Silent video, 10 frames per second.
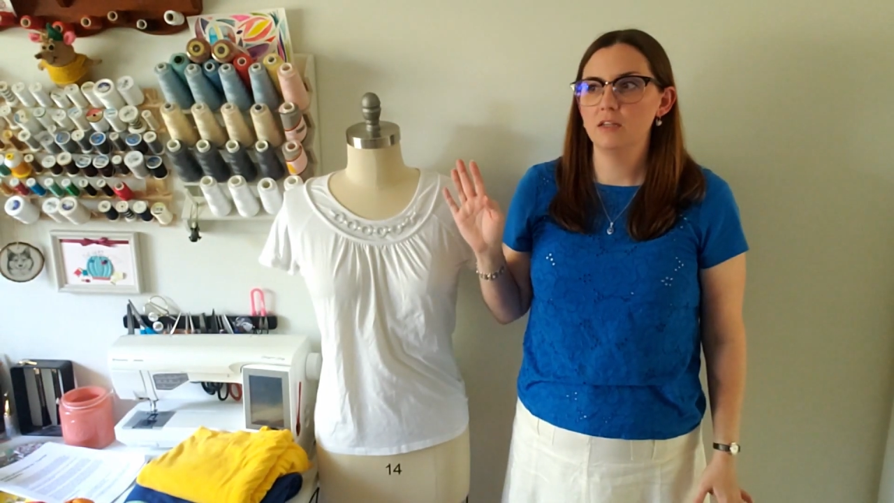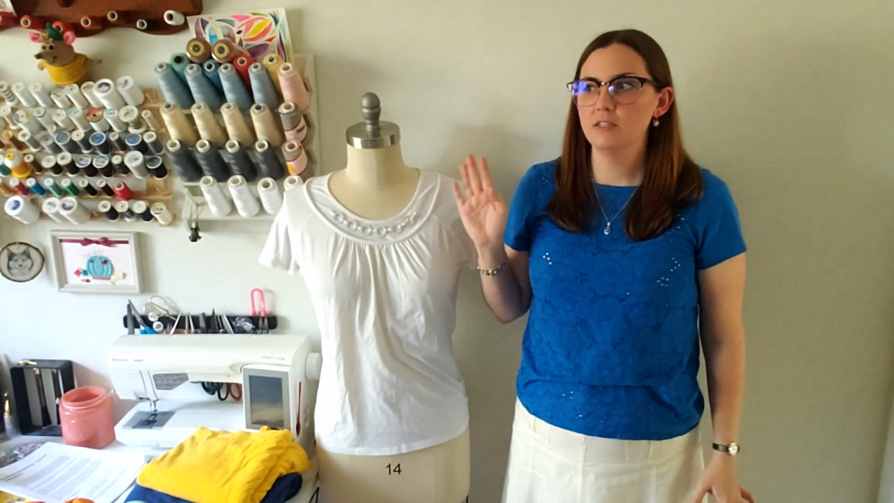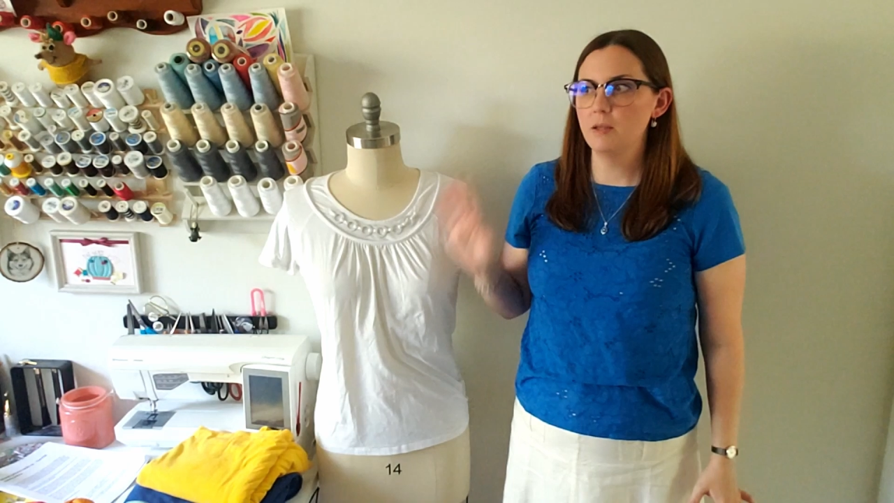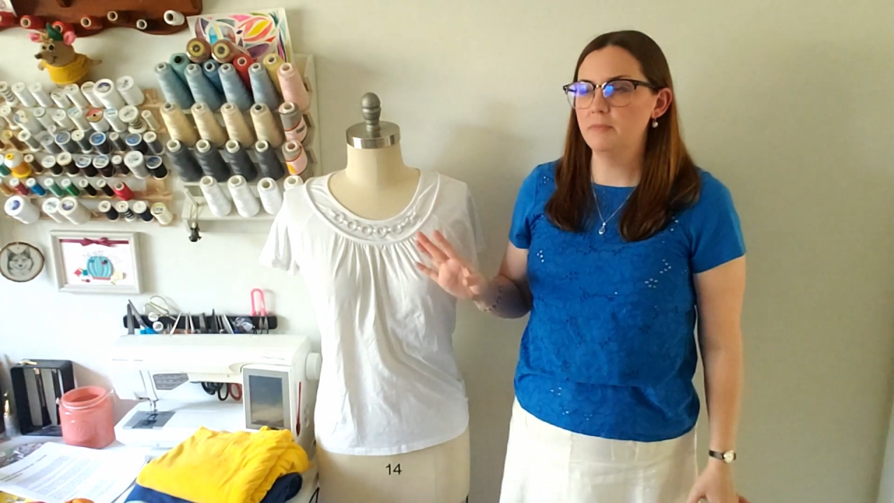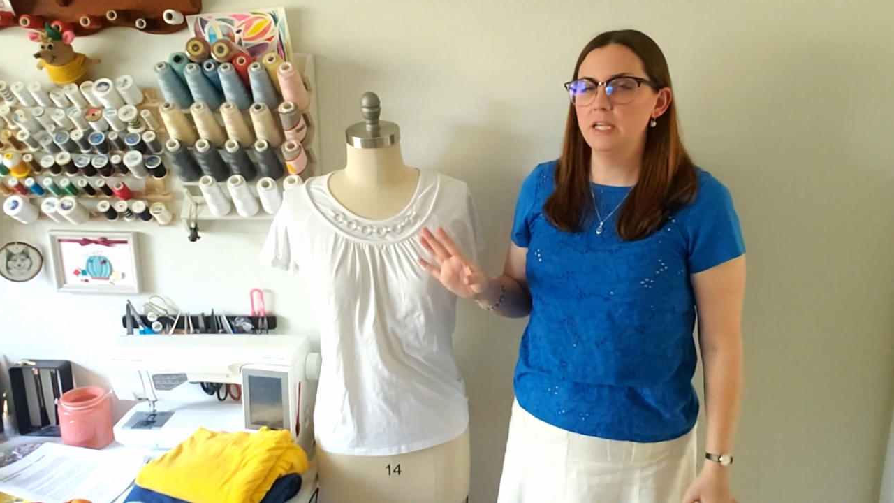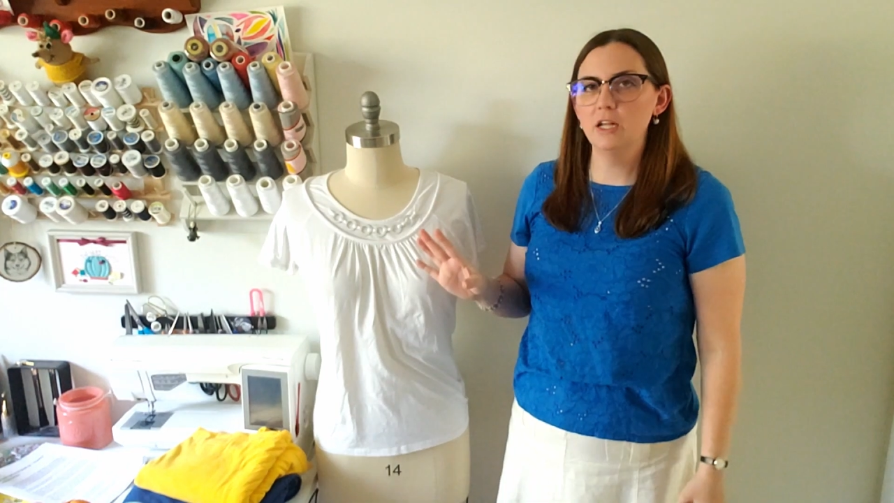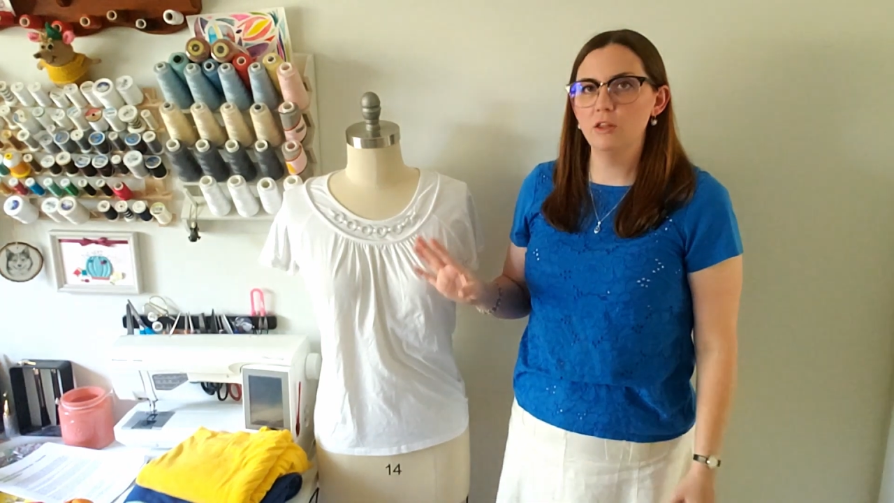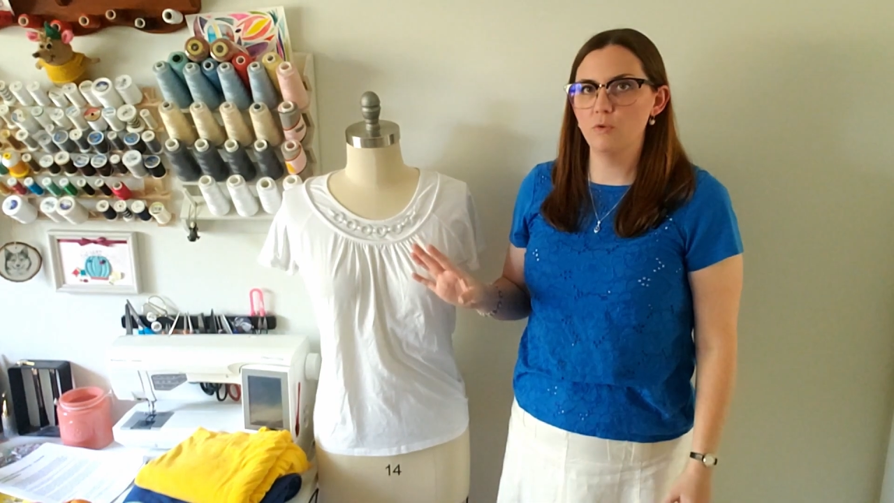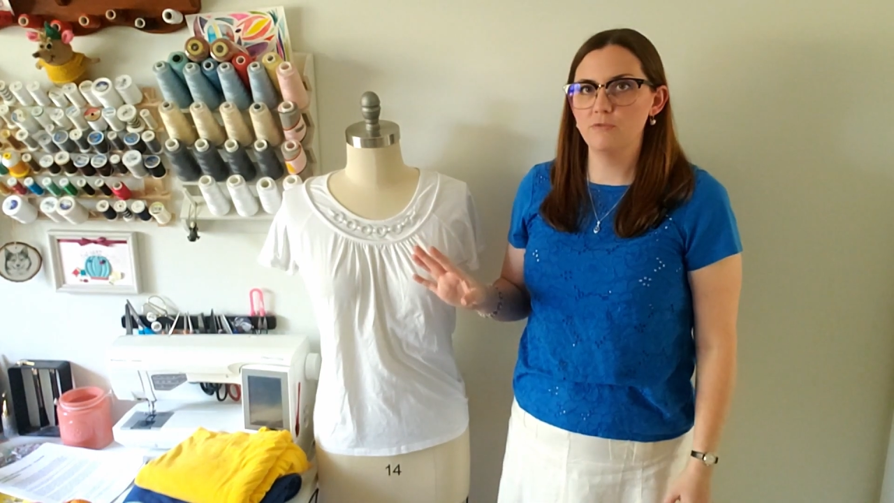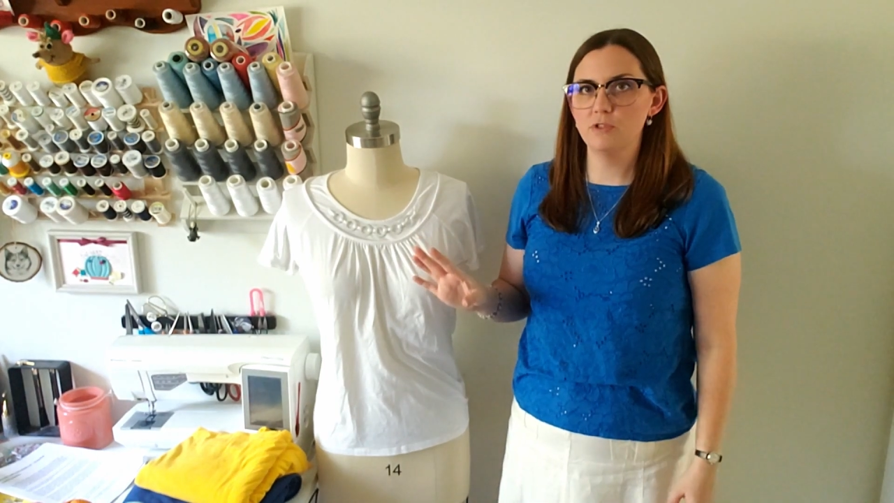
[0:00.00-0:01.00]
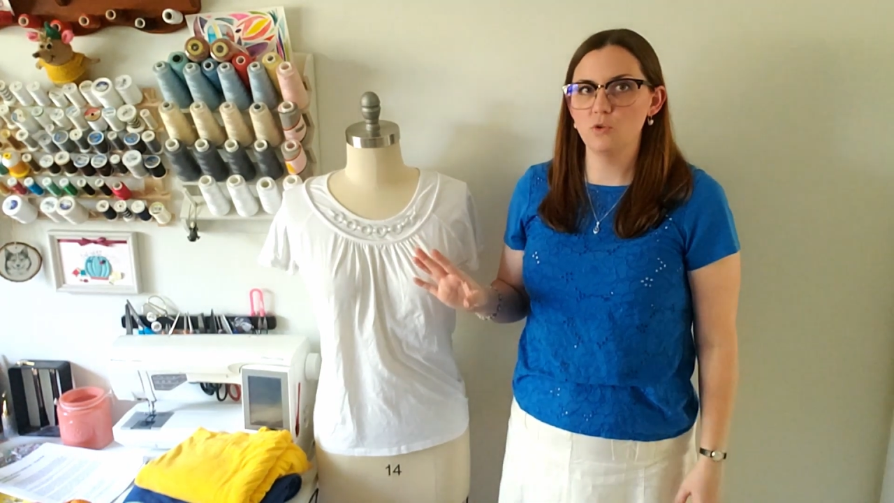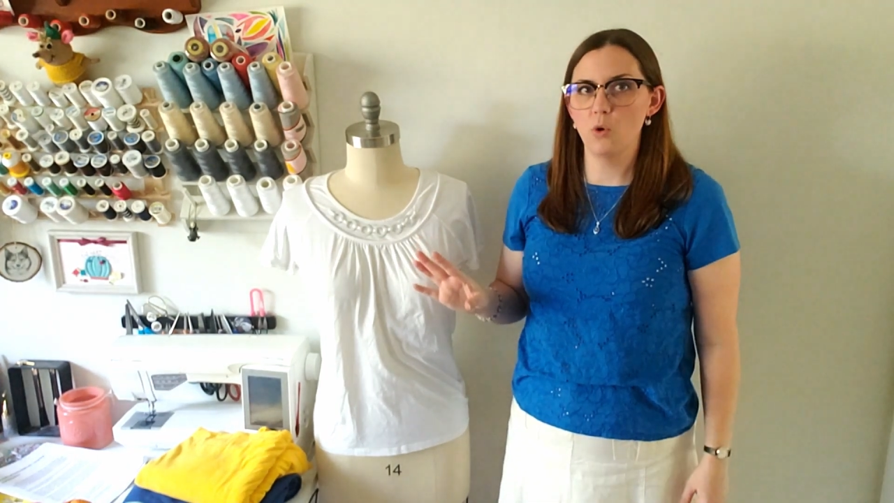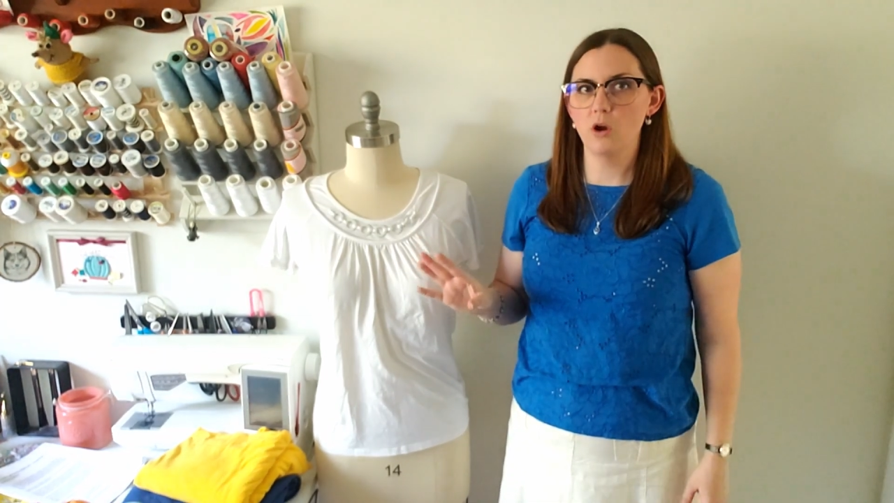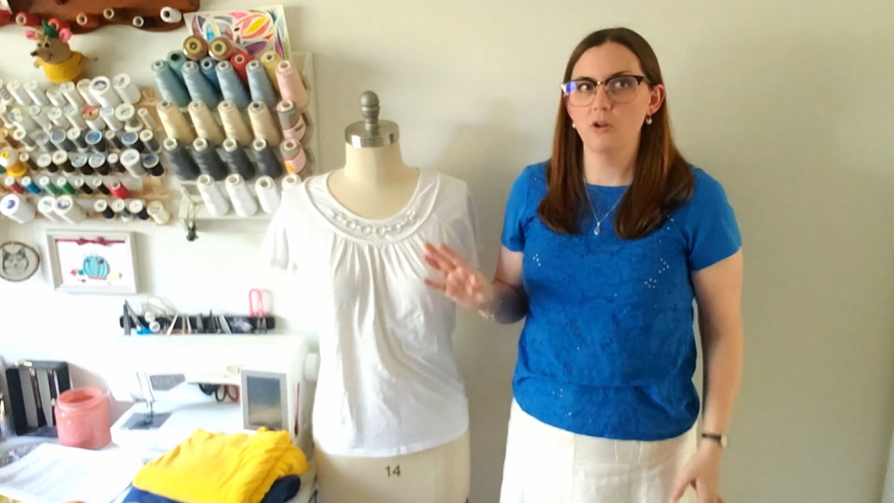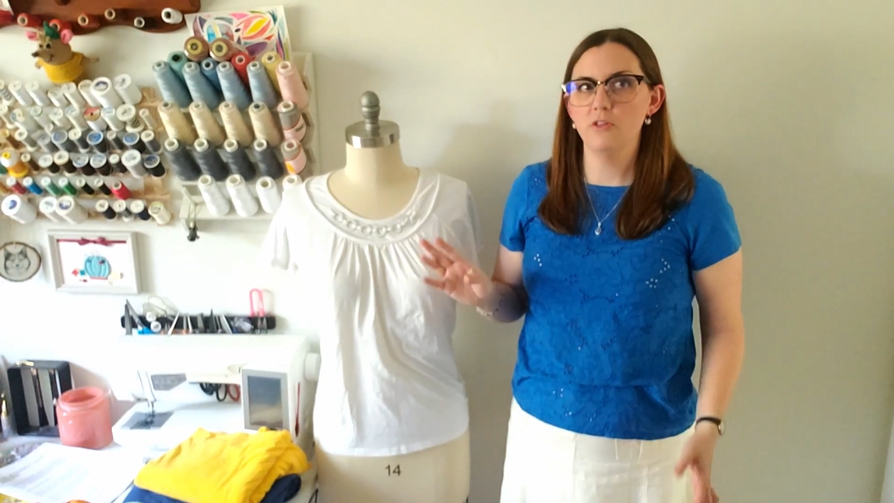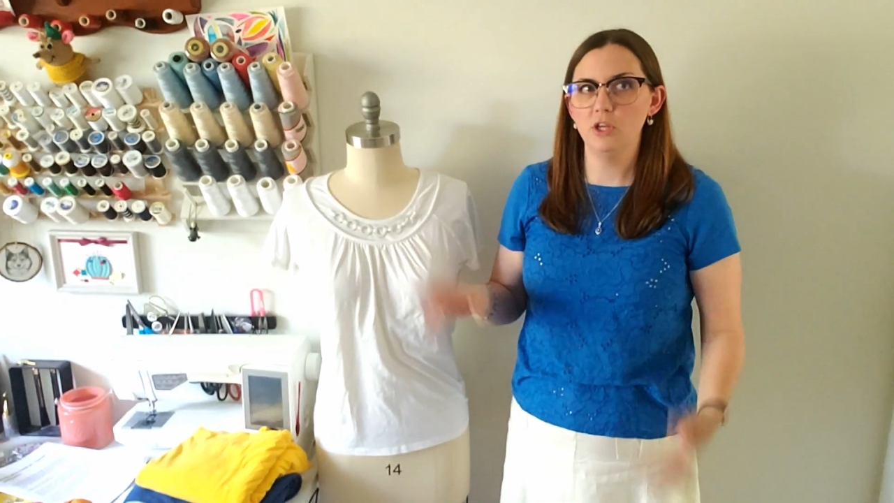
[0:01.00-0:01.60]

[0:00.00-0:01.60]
something in a thrift store